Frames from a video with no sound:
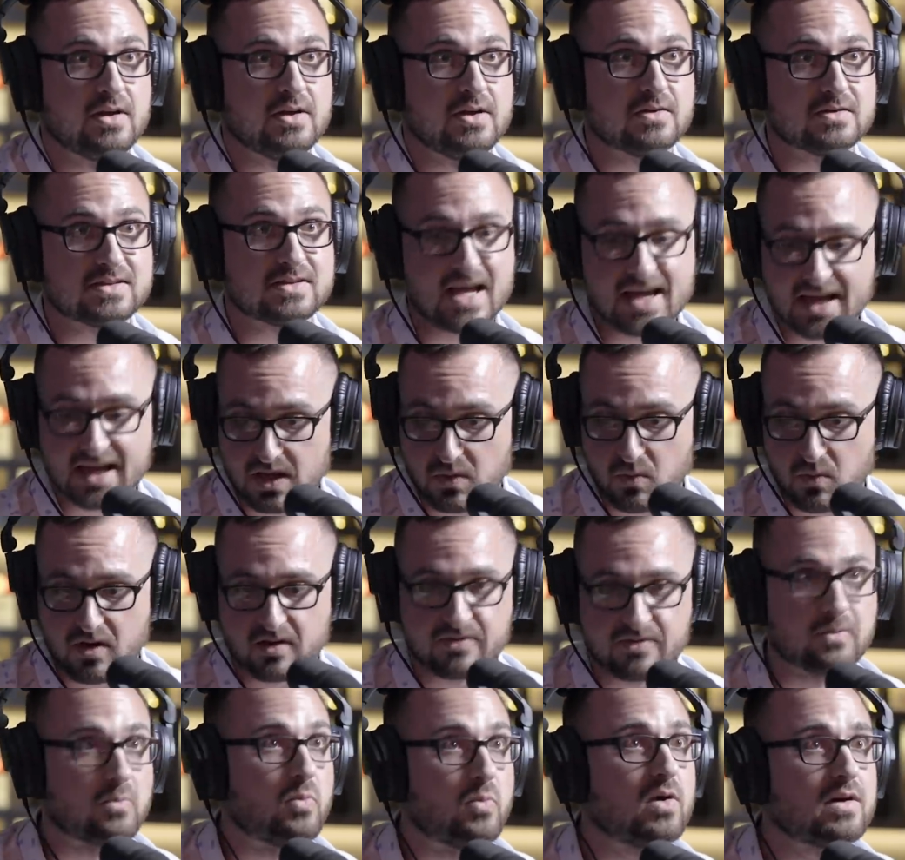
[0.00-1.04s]
You're taking
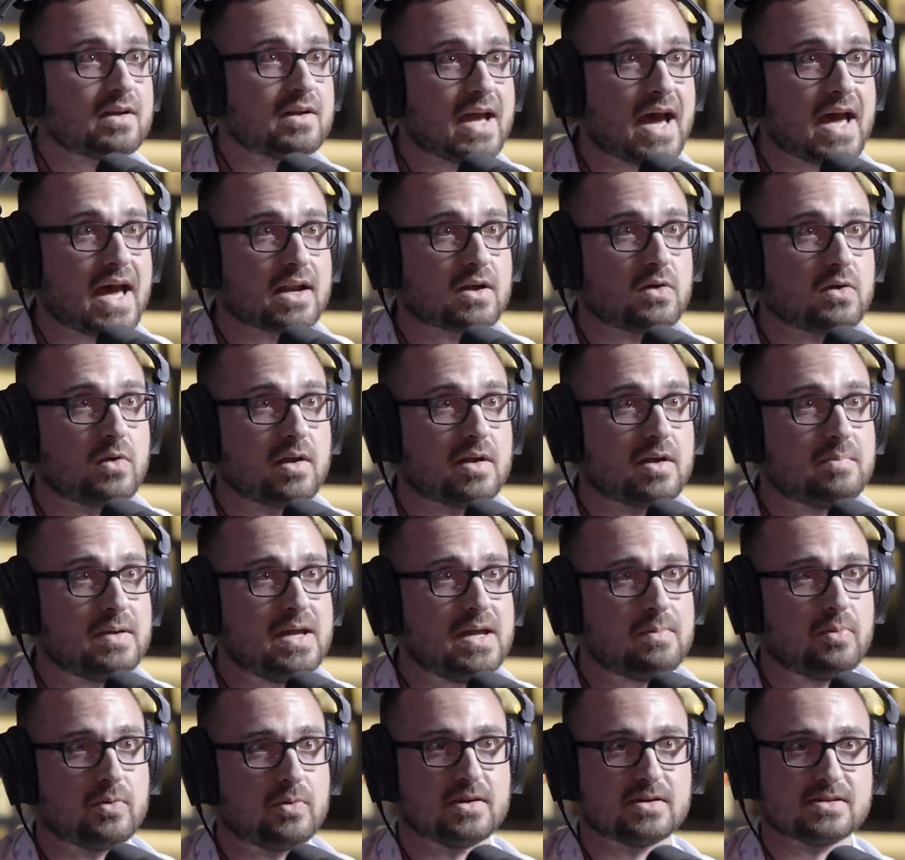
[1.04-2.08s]
wealth from one category of
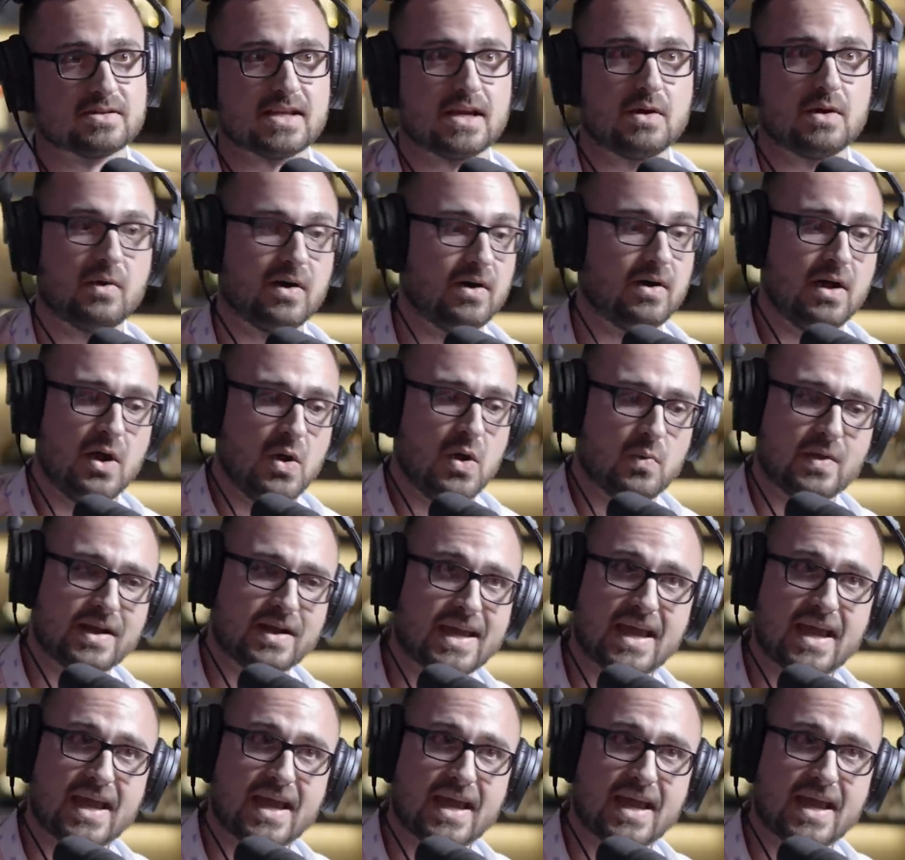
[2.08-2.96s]
people and you're saying, well, we